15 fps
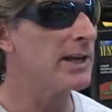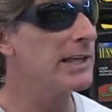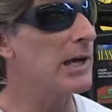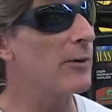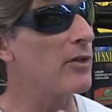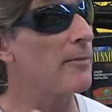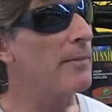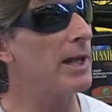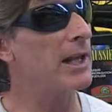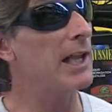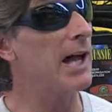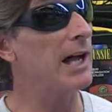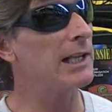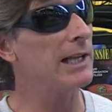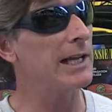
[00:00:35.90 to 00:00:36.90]
Now with the metal
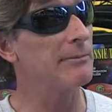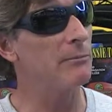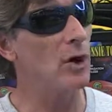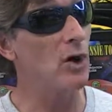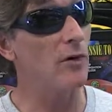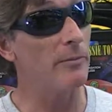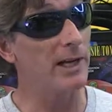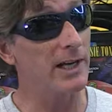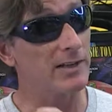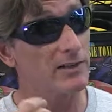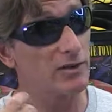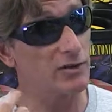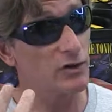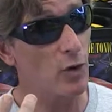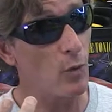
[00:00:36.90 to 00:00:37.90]
halide bulb, because
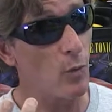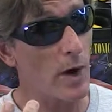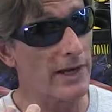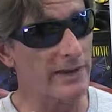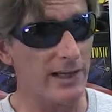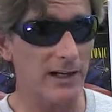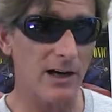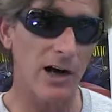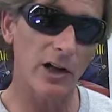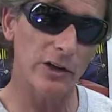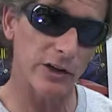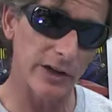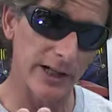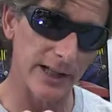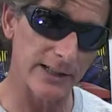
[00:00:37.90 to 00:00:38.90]
it's so white, the
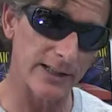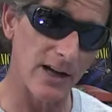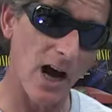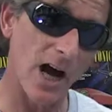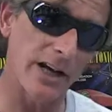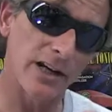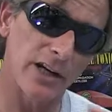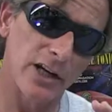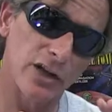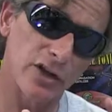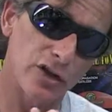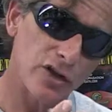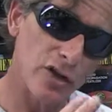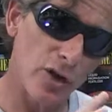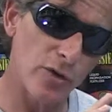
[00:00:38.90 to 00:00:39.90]
color is not
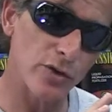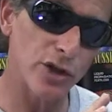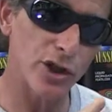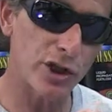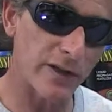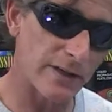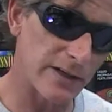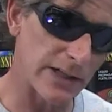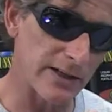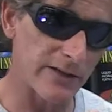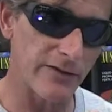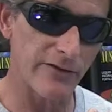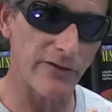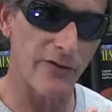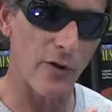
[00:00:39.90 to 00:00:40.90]
so shifted
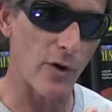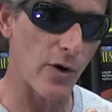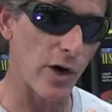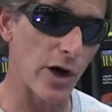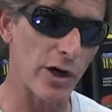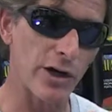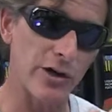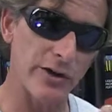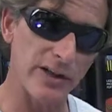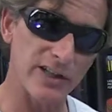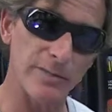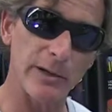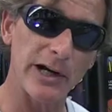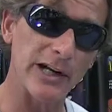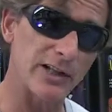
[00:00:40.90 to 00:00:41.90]
for your
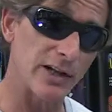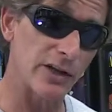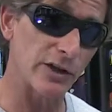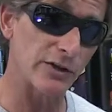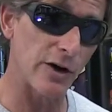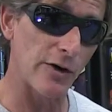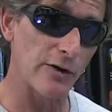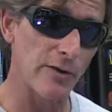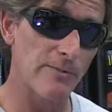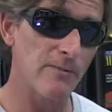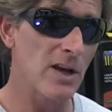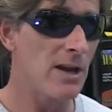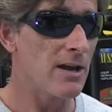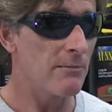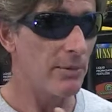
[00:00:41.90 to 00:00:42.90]
experience in the grow room,
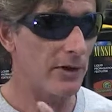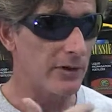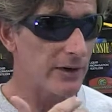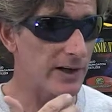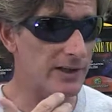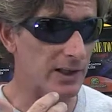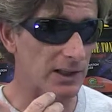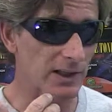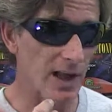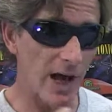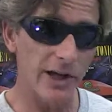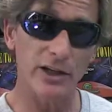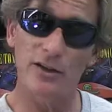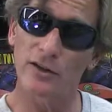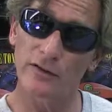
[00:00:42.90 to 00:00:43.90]
but there is a
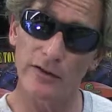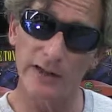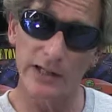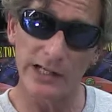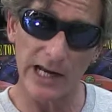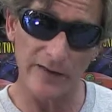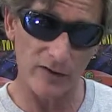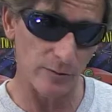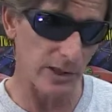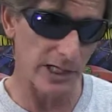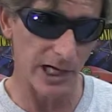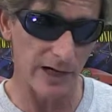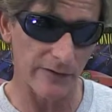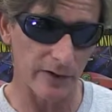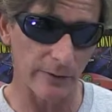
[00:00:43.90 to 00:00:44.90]
lot of U V that you have to be
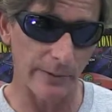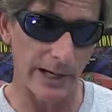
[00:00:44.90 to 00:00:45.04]
careful